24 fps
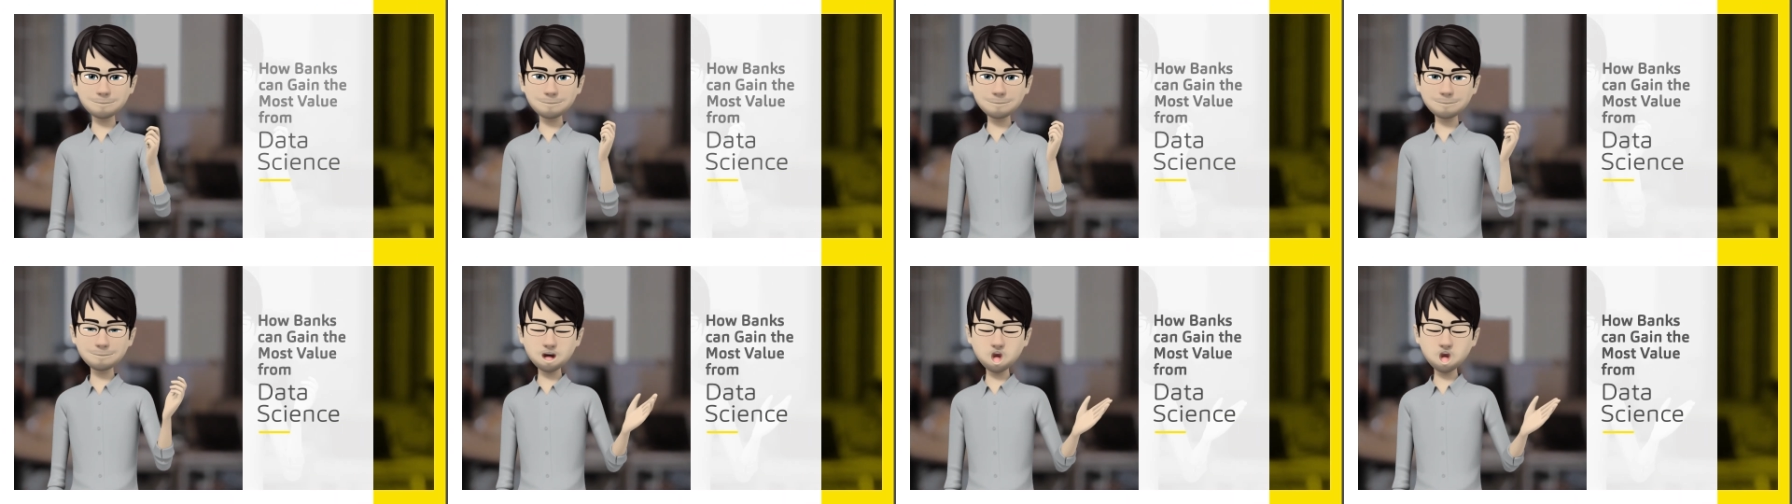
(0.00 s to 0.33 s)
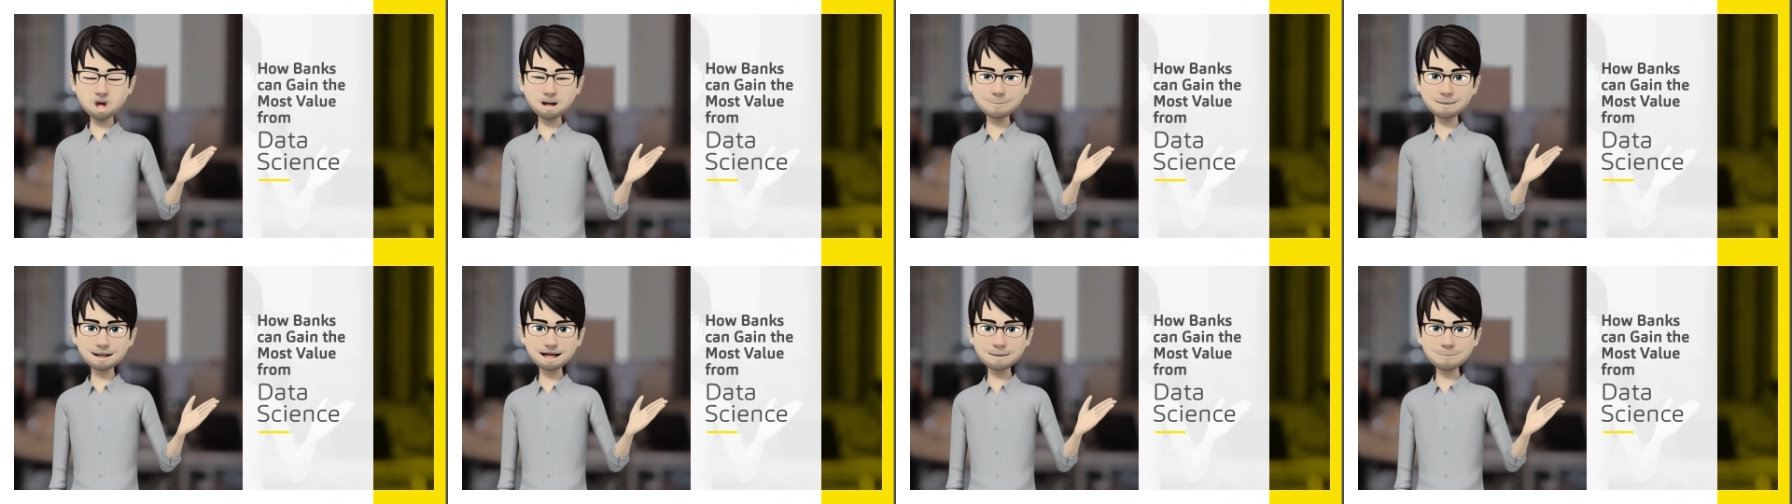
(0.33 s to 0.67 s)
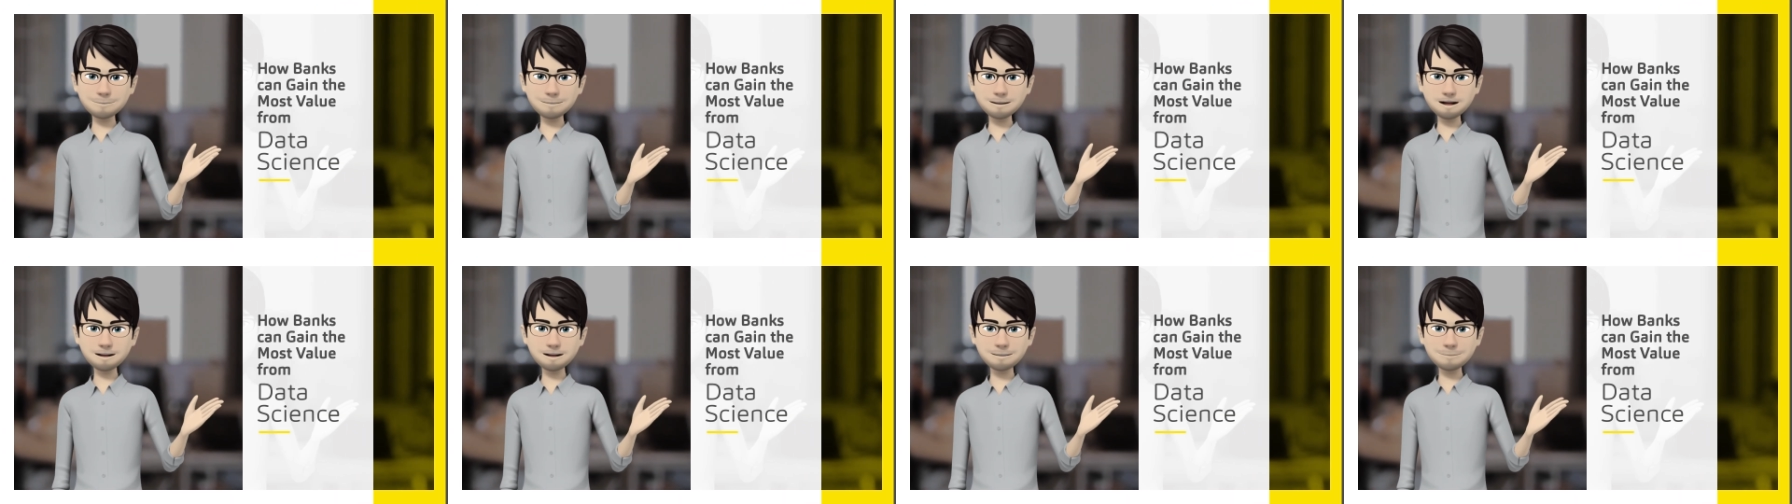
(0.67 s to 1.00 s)
How
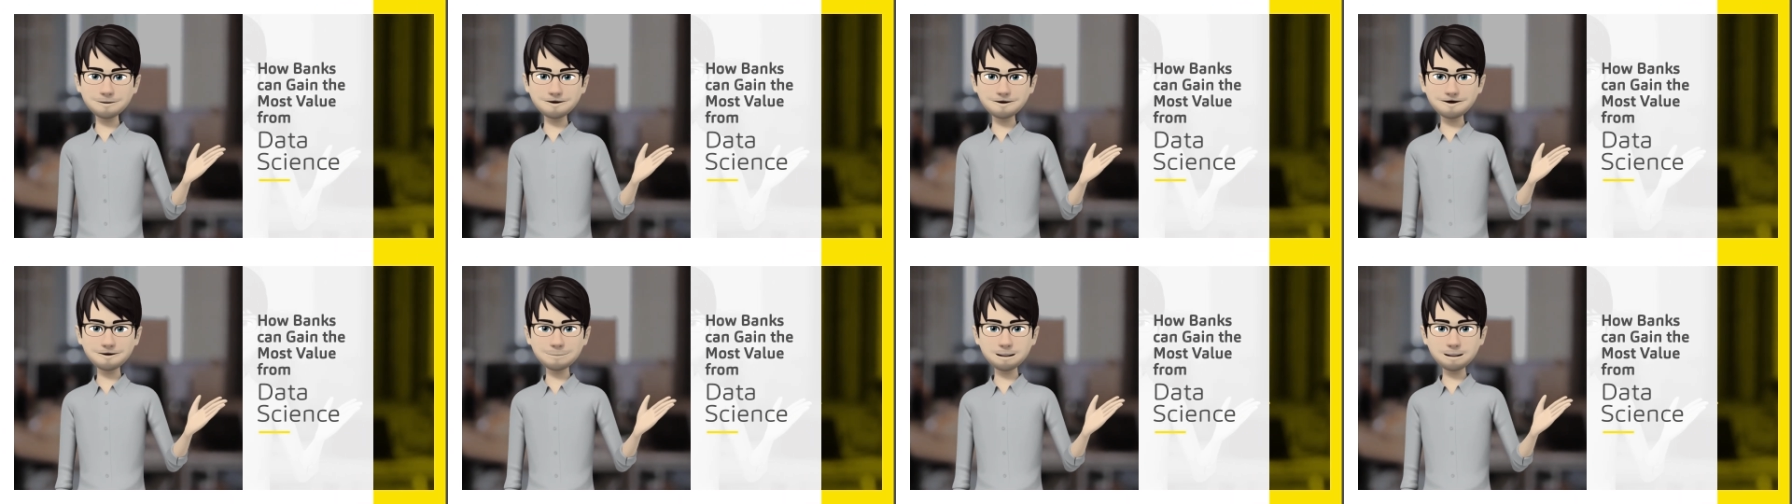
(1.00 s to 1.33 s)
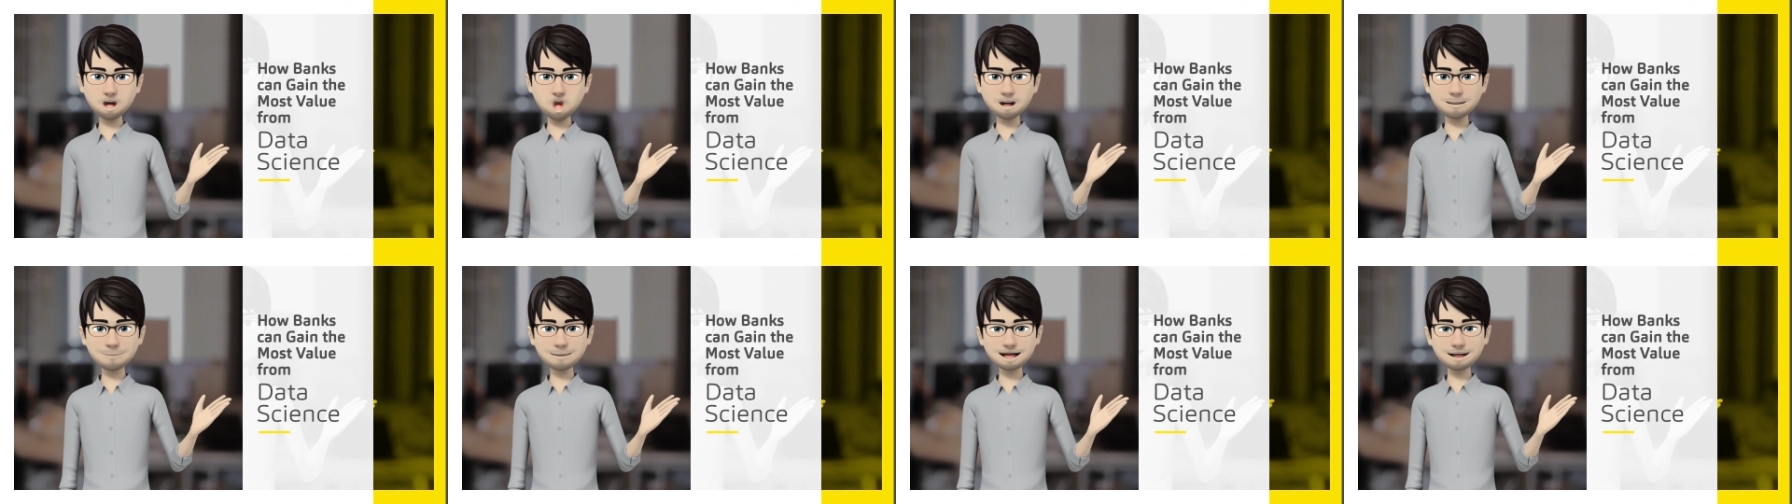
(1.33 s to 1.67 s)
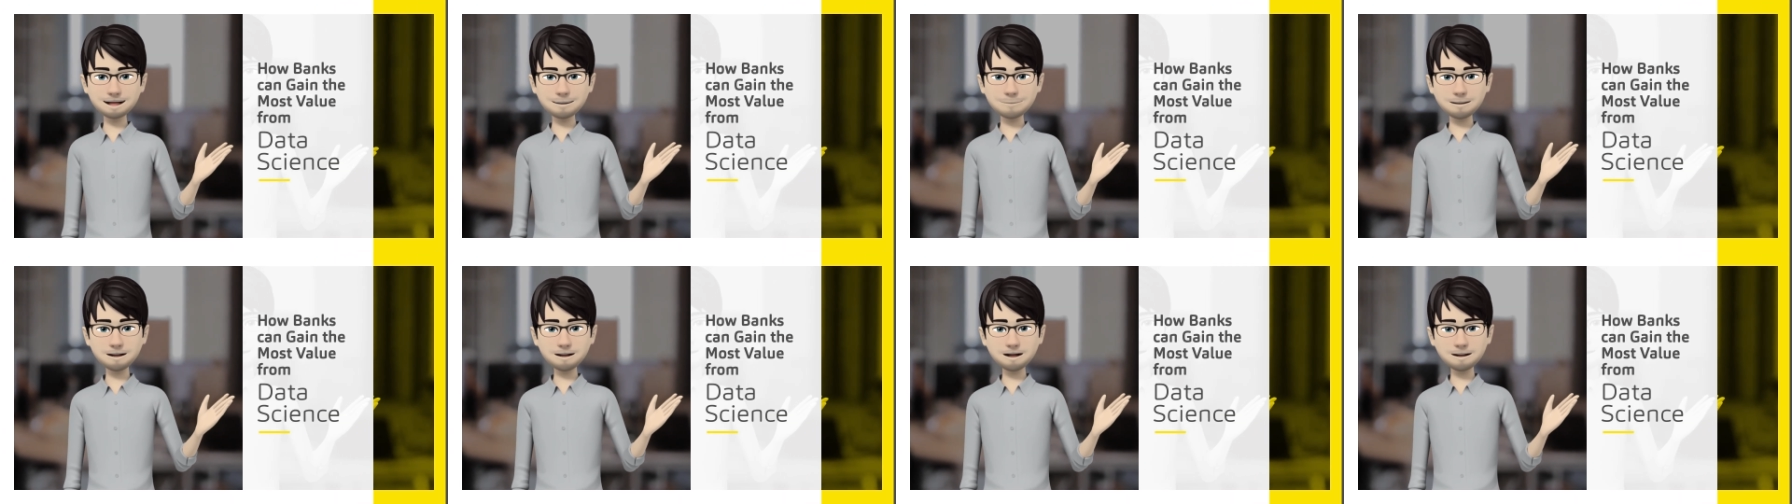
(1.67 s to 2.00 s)
banks can gain the most
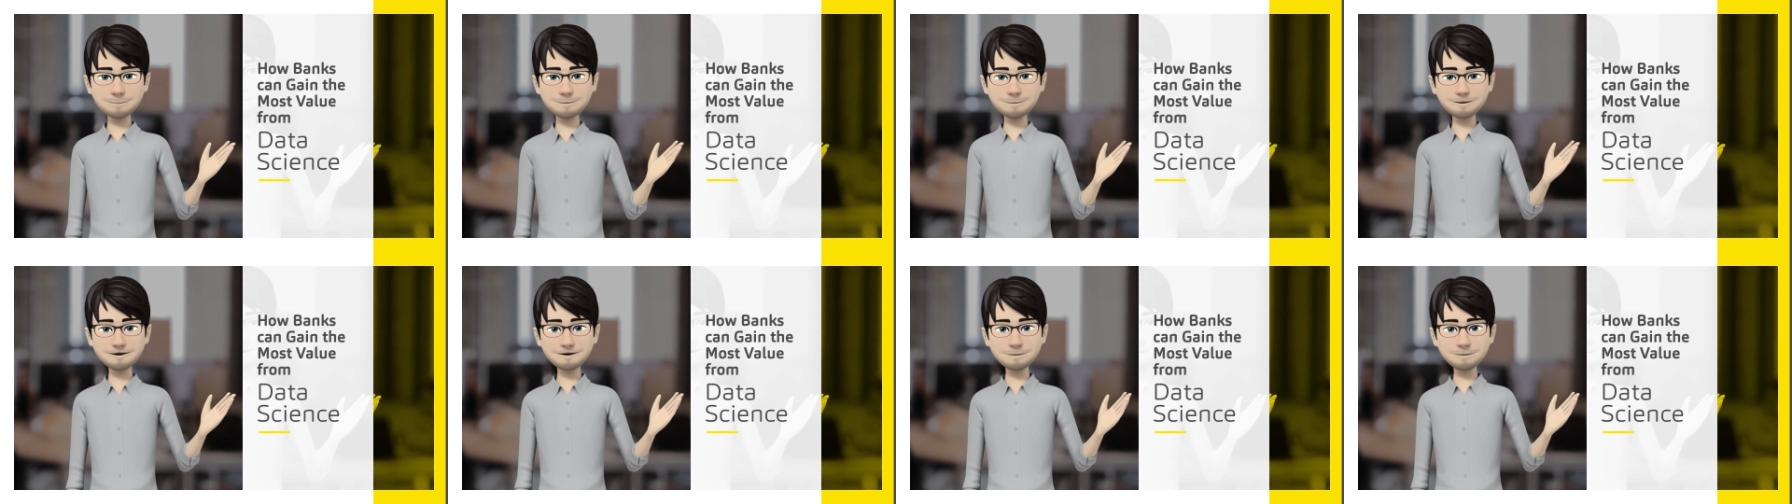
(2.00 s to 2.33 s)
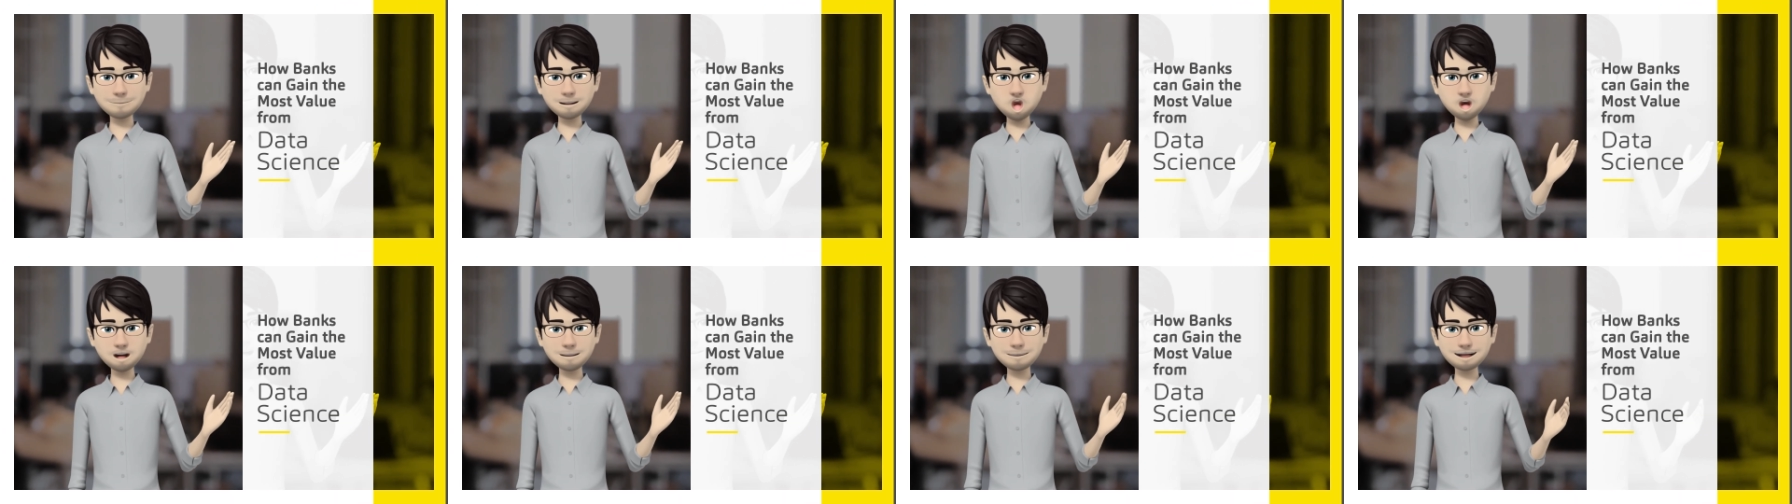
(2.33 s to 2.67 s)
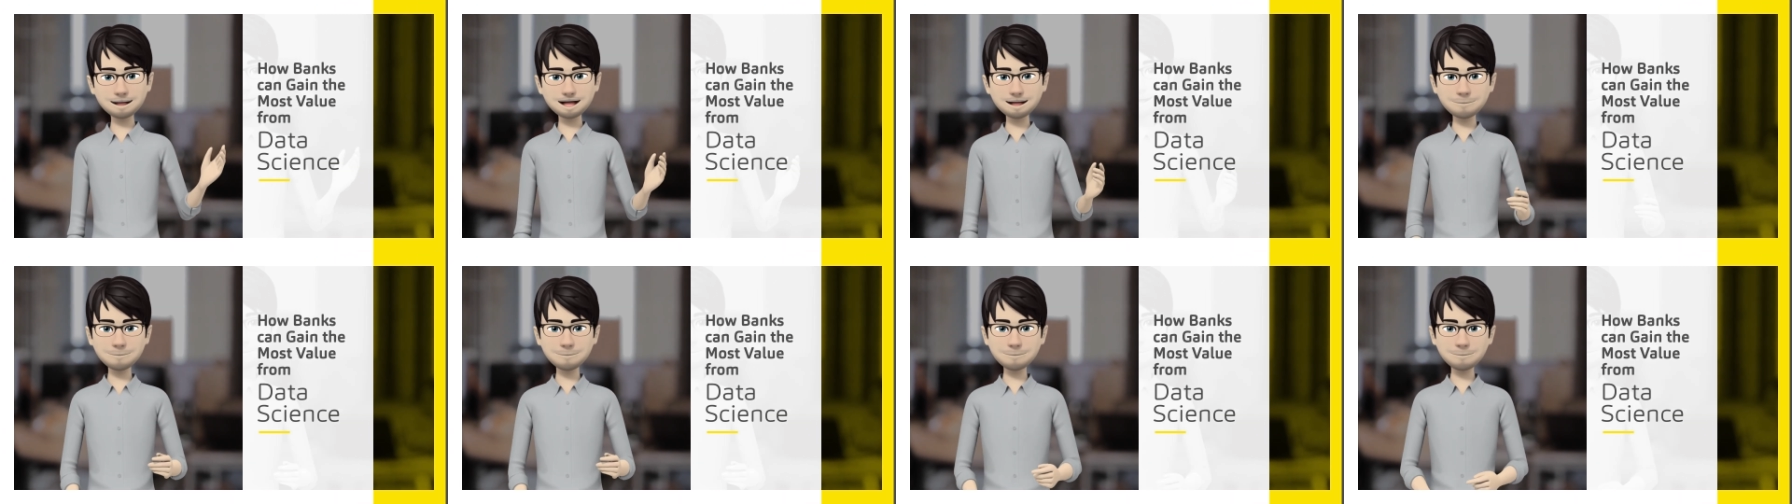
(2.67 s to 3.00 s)
value from data
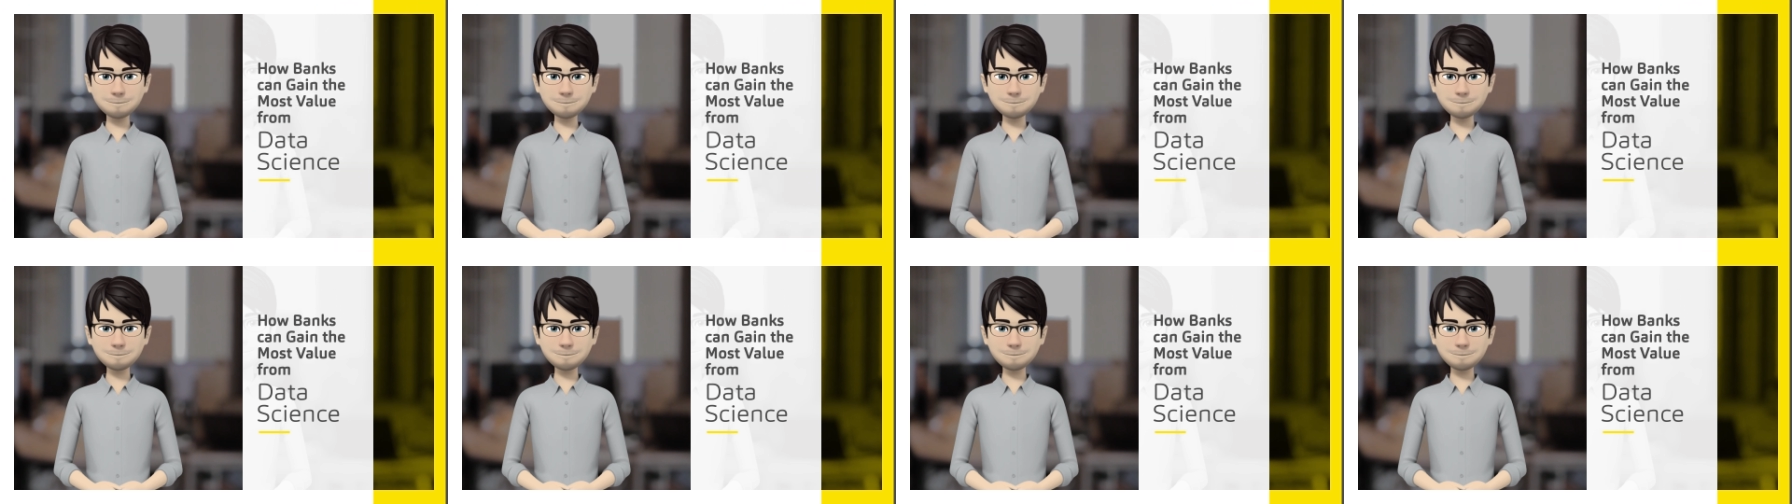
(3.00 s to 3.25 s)
science.